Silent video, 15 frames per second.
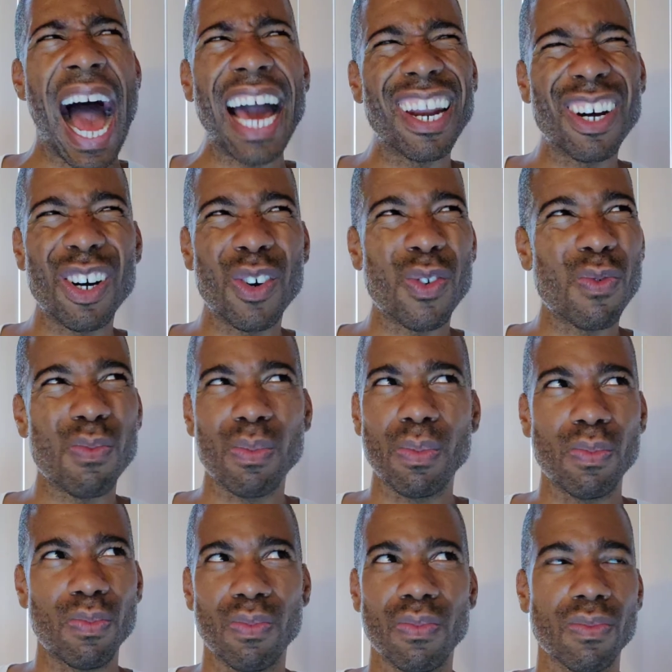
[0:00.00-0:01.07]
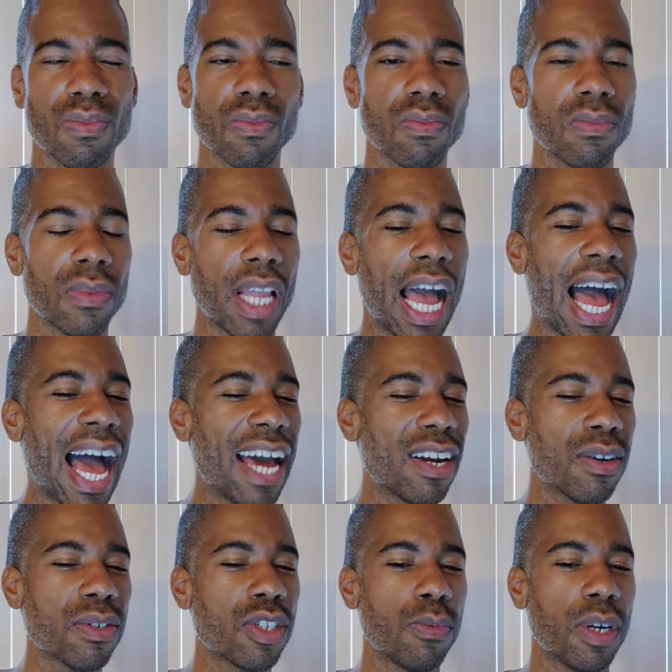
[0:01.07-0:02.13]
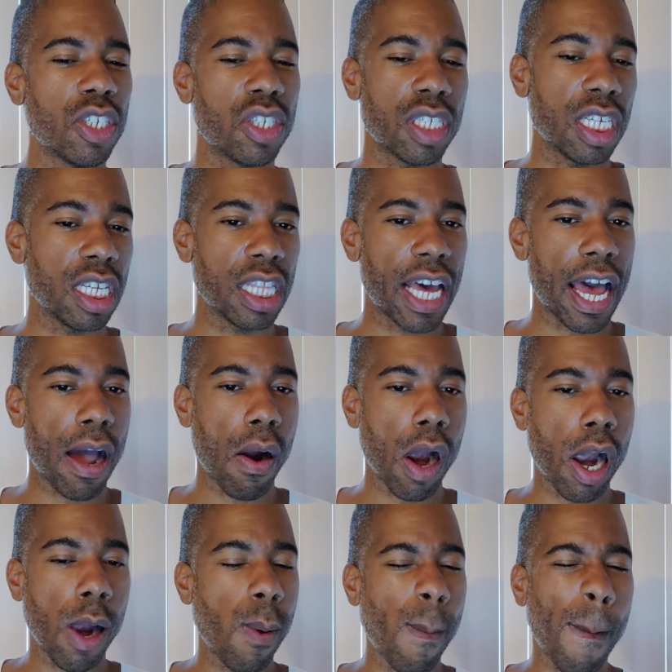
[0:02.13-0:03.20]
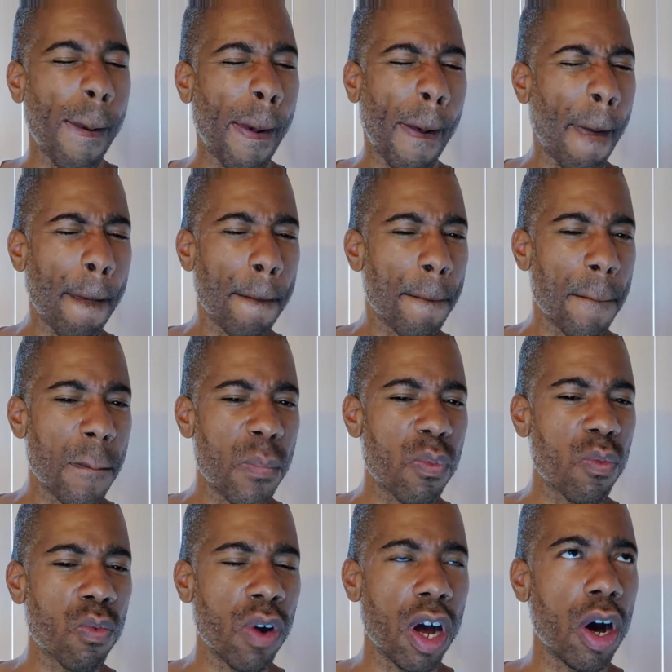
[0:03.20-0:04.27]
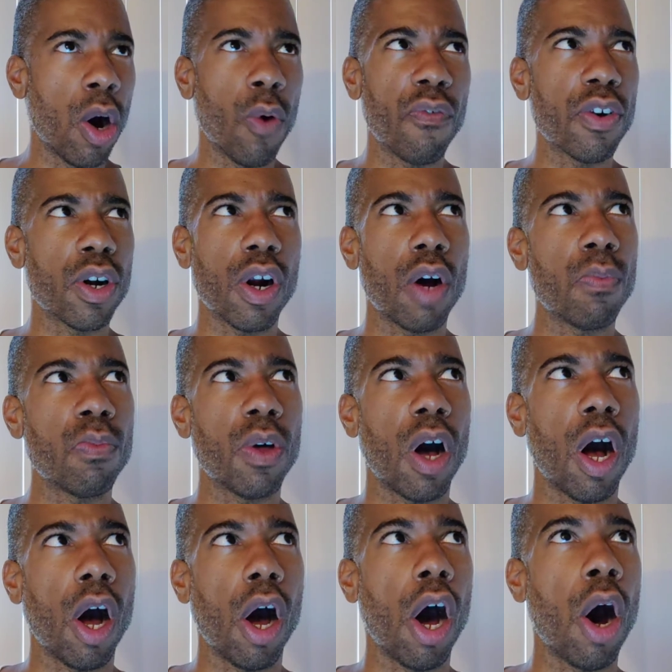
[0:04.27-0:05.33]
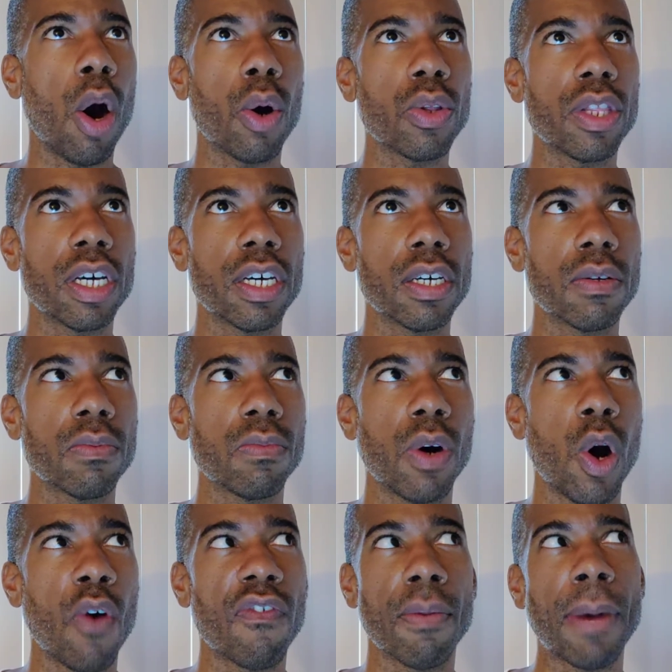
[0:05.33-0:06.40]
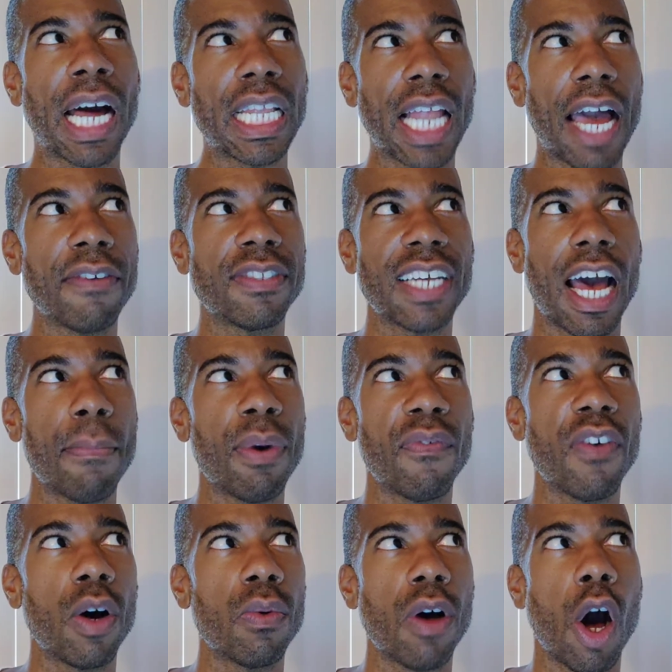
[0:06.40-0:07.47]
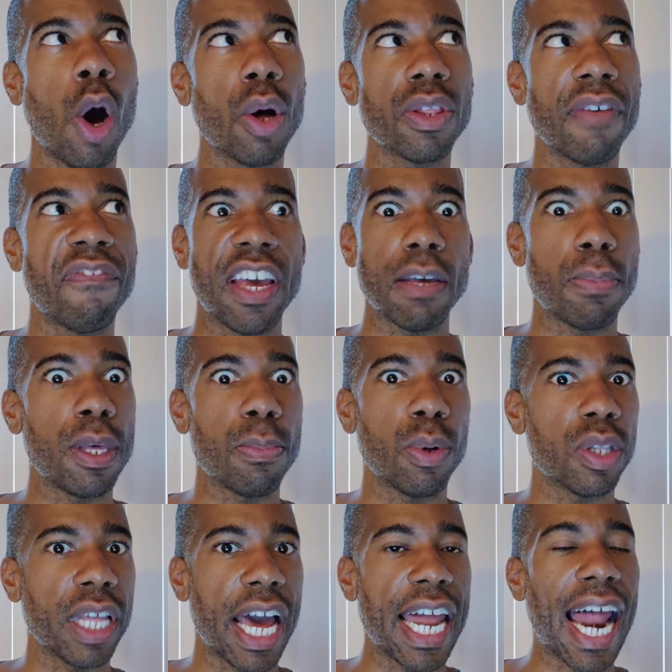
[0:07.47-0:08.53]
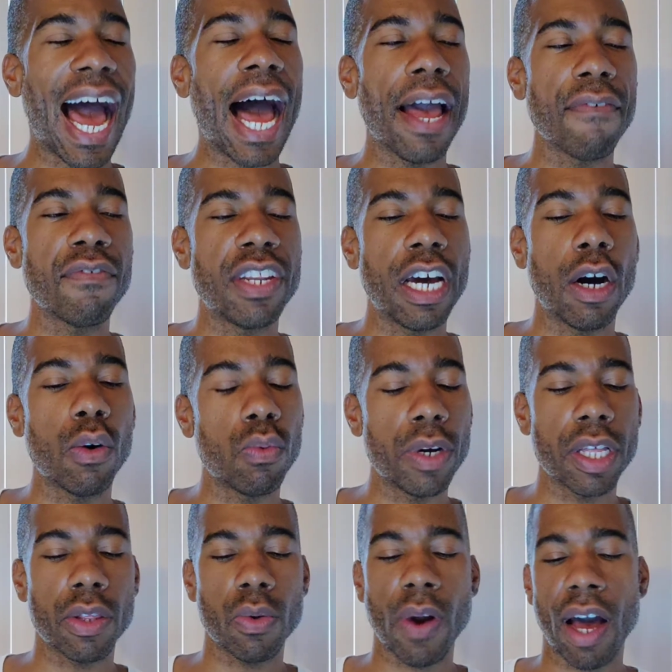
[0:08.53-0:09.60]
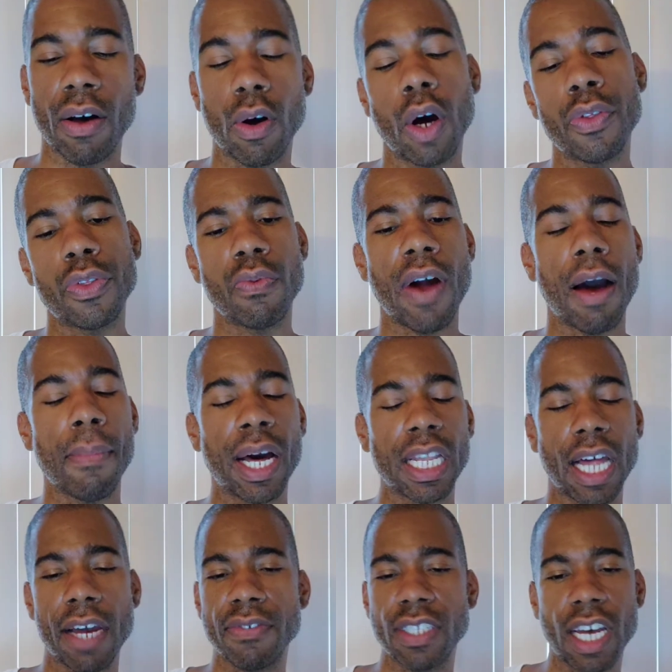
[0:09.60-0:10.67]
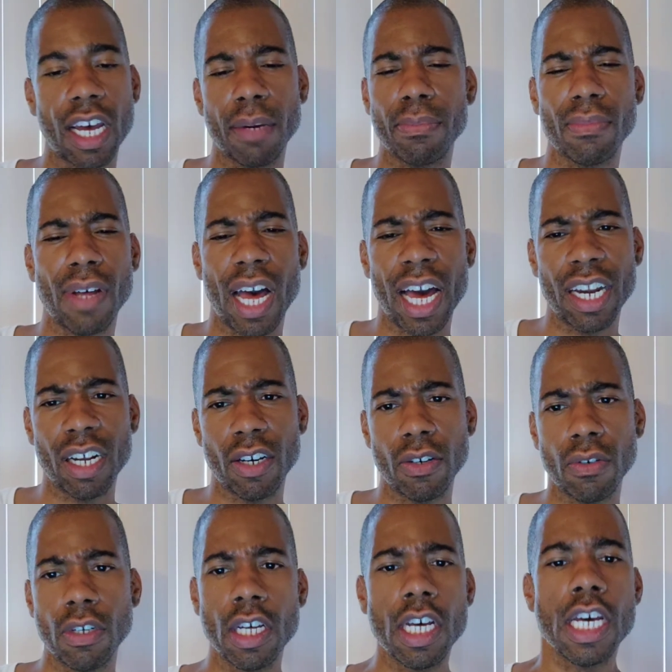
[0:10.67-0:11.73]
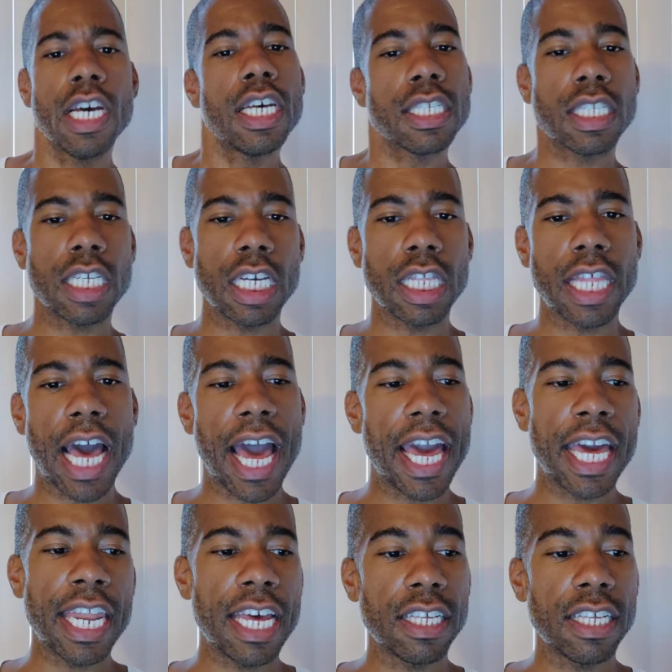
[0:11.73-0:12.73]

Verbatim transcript: I don't I don't too much see that over all the over my lifetime of all the fake people that I've dealt with throughout or throughout my lifetime. I don't see that.